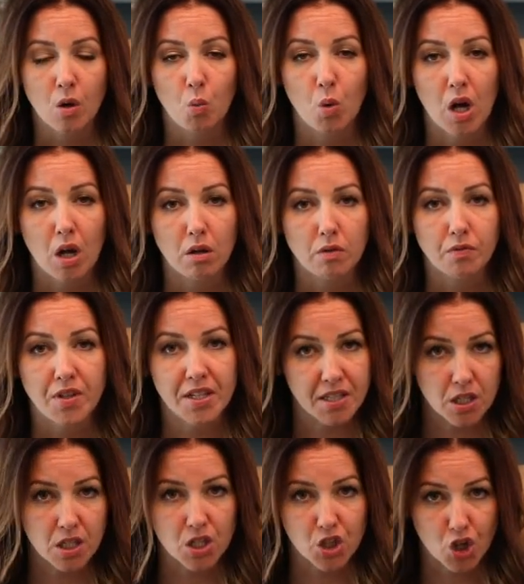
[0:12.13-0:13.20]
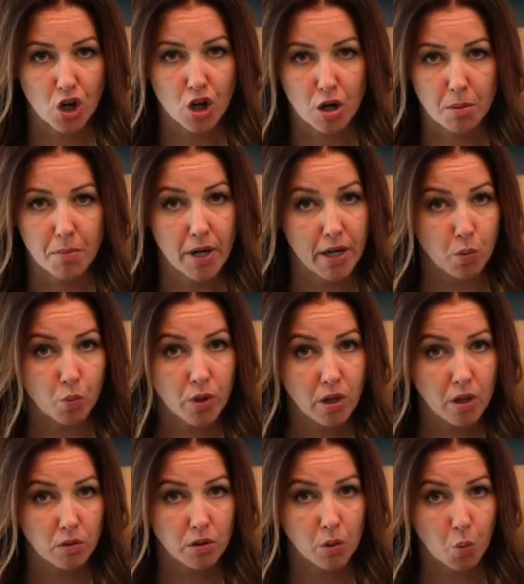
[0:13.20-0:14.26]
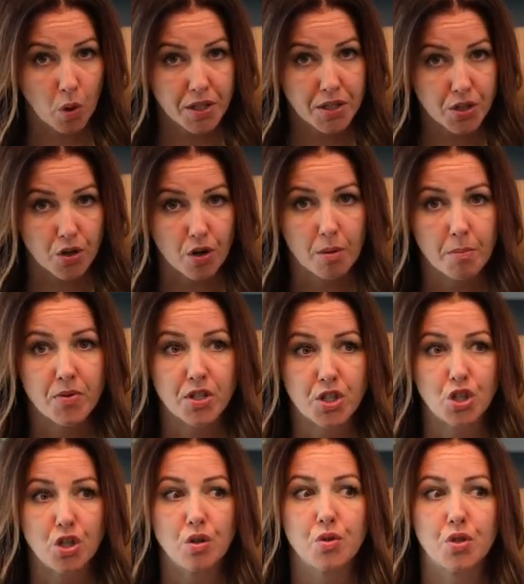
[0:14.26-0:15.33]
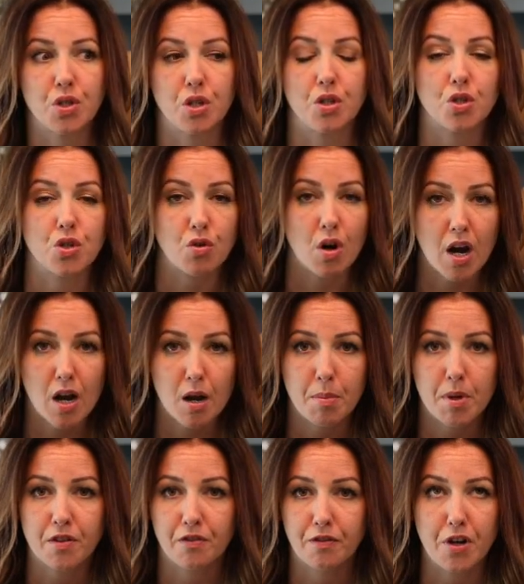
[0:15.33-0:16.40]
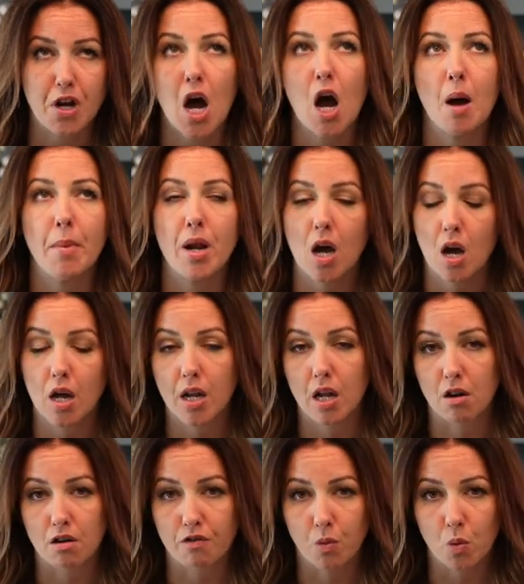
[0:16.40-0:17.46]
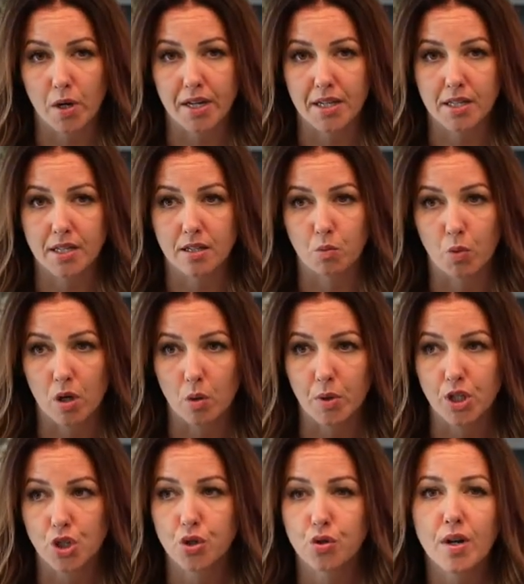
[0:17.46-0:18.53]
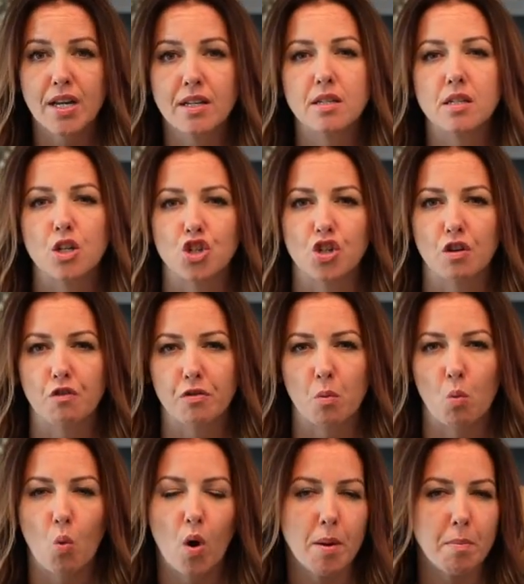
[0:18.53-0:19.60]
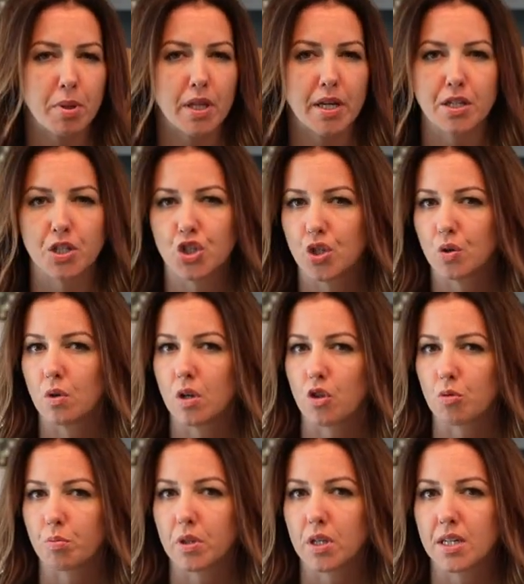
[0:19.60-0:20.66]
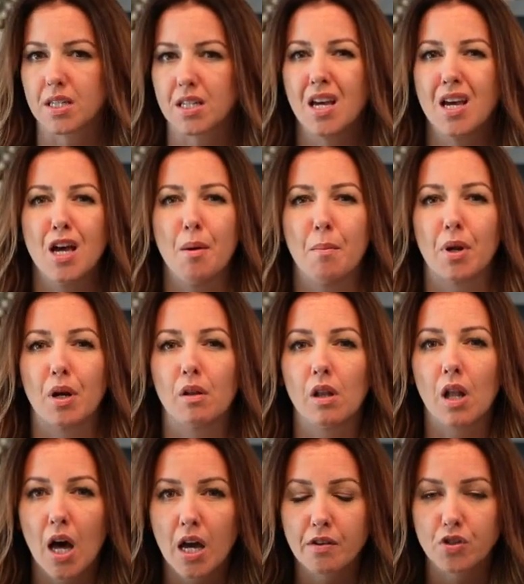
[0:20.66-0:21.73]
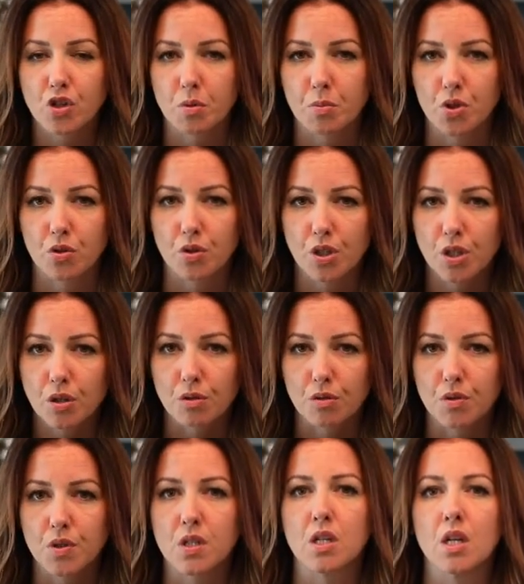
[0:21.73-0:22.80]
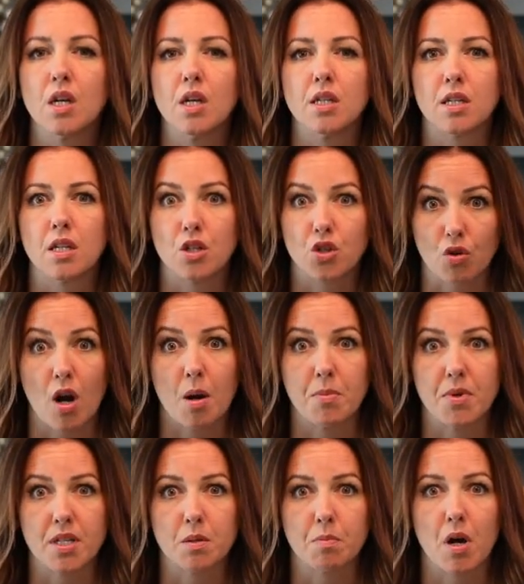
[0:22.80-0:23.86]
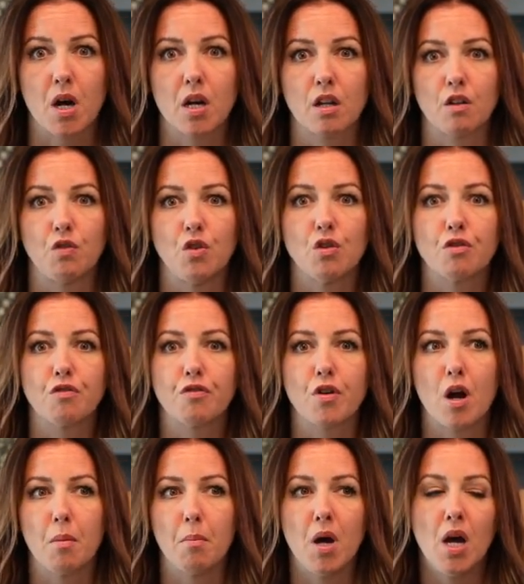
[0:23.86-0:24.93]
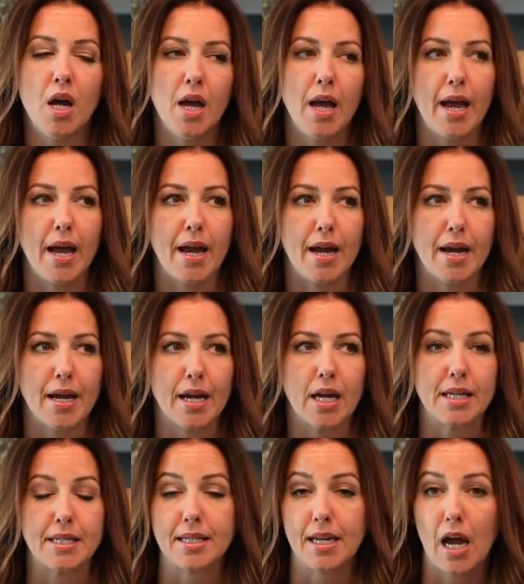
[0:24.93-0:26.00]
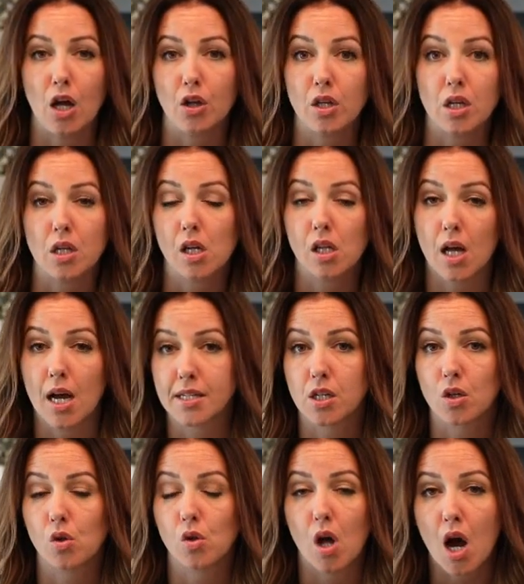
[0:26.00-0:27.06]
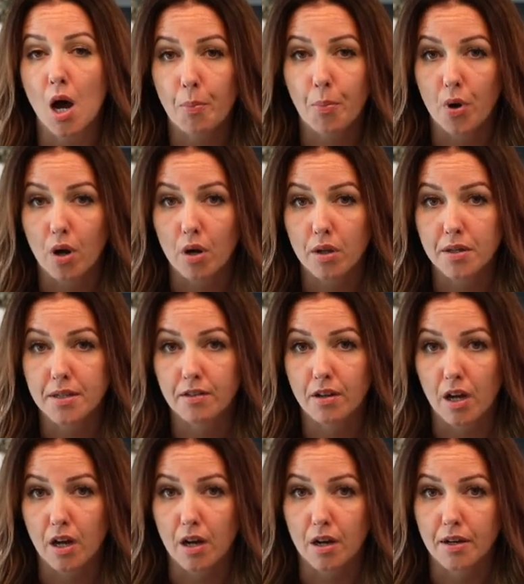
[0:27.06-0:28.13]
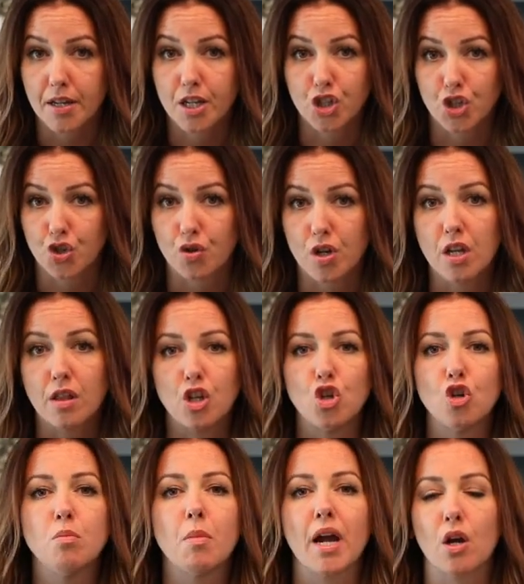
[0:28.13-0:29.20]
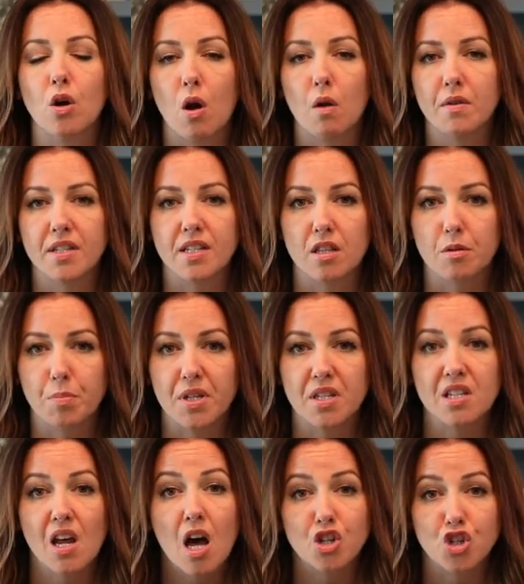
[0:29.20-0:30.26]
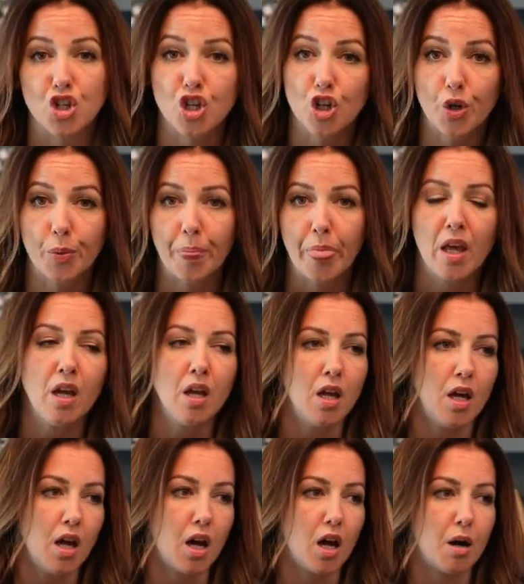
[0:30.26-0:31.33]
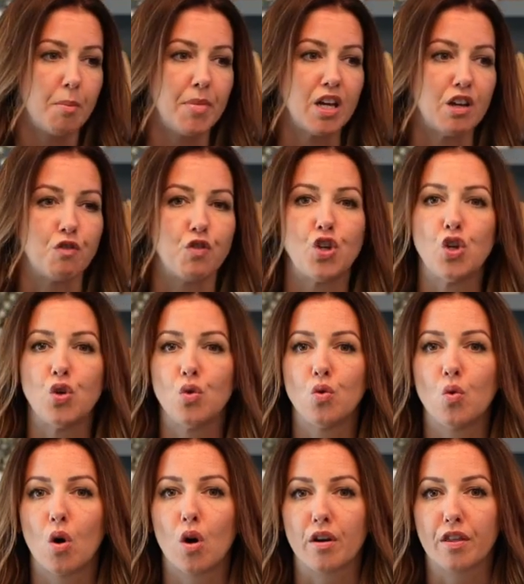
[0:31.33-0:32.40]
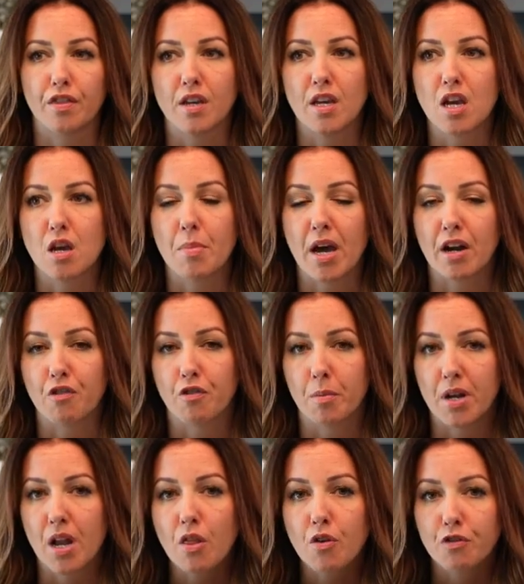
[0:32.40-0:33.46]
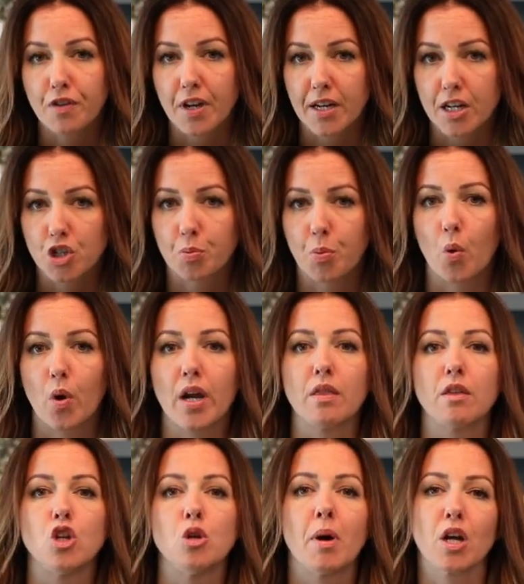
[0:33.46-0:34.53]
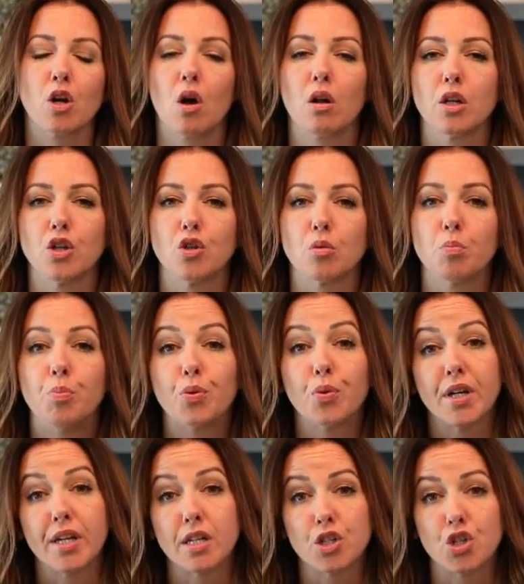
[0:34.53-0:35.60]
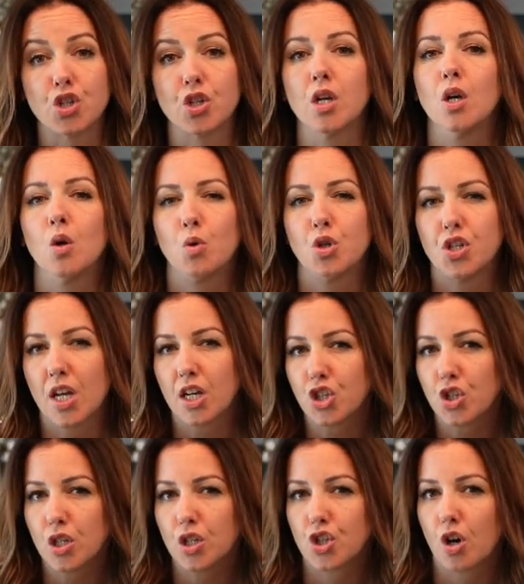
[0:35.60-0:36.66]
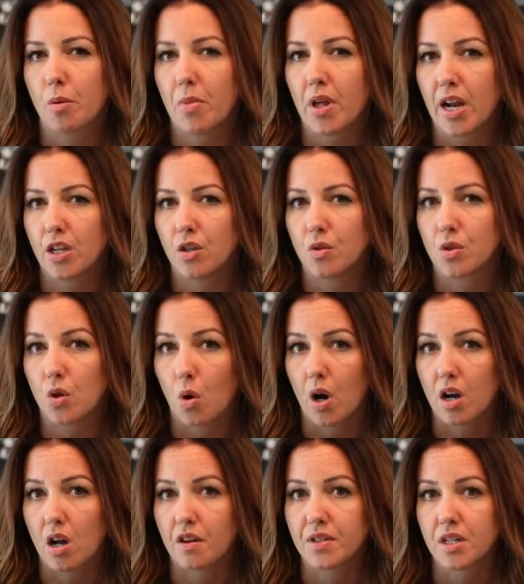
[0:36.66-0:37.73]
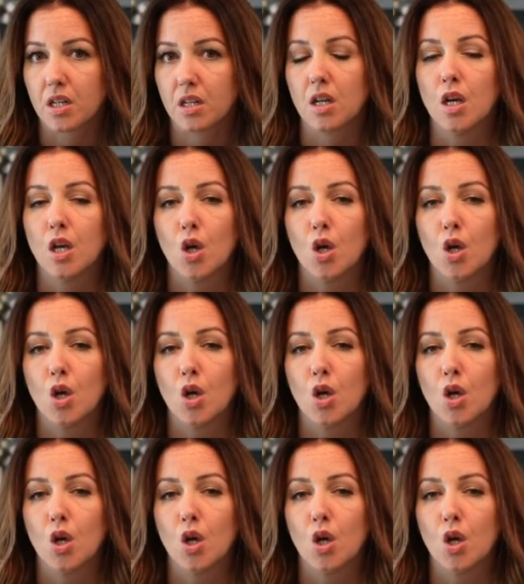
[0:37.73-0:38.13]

Well, this is a term, and really only one term, that's used to describe a phenomenon in our voice where we transition from one place to another place. But a lot of terms are used to describe this spot. If you're from a Italian classical opera history, then you might call this the passaggio. If you are thinking about it from another vantage point, then you might call it your bridge, which is actually a term that I use quite often.